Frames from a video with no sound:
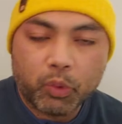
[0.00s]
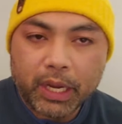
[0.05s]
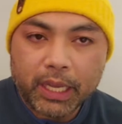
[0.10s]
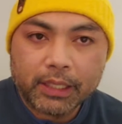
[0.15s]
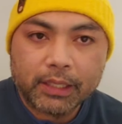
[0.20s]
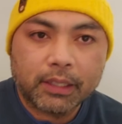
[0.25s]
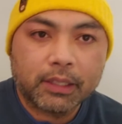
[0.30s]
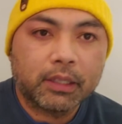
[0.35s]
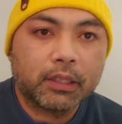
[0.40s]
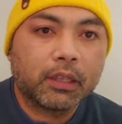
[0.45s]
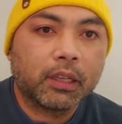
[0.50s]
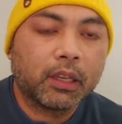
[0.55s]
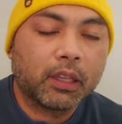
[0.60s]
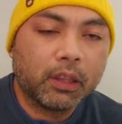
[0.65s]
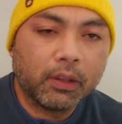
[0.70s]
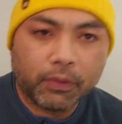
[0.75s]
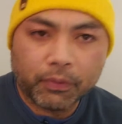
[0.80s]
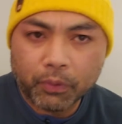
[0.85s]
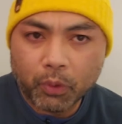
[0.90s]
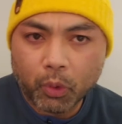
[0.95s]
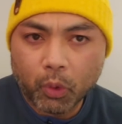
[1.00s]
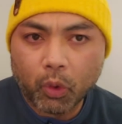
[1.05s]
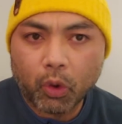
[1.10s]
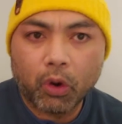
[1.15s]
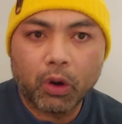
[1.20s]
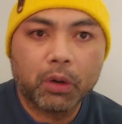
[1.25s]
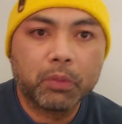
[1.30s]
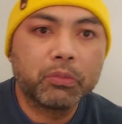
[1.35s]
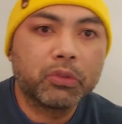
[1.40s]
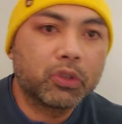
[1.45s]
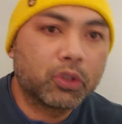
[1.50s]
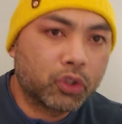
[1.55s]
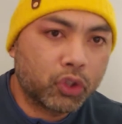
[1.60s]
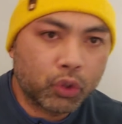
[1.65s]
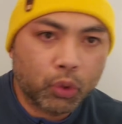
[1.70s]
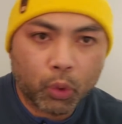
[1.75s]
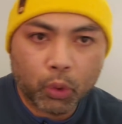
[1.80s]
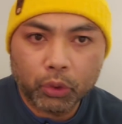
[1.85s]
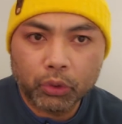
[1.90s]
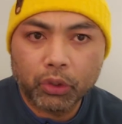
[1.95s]
wrists, the forearms, the
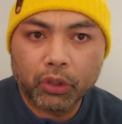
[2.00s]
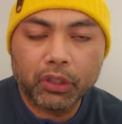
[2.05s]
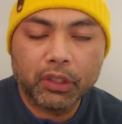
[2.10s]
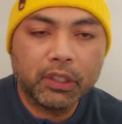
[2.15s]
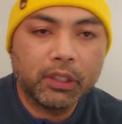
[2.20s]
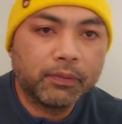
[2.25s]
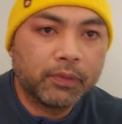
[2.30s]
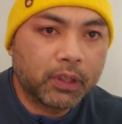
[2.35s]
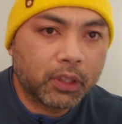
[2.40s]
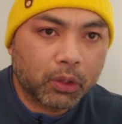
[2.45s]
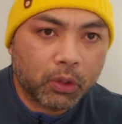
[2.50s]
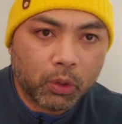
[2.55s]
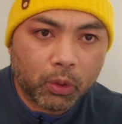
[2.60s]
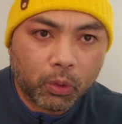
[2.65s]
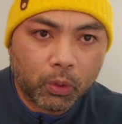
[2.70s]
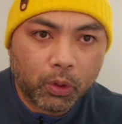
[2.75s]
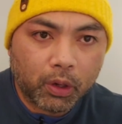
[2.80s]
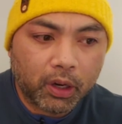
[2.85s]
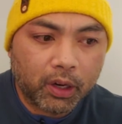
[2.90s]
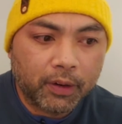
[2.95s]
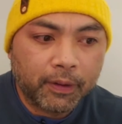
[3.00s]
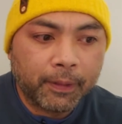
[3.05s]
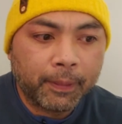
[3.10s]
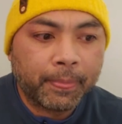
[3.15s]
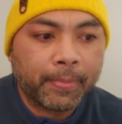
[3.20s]
shoulder, even the core.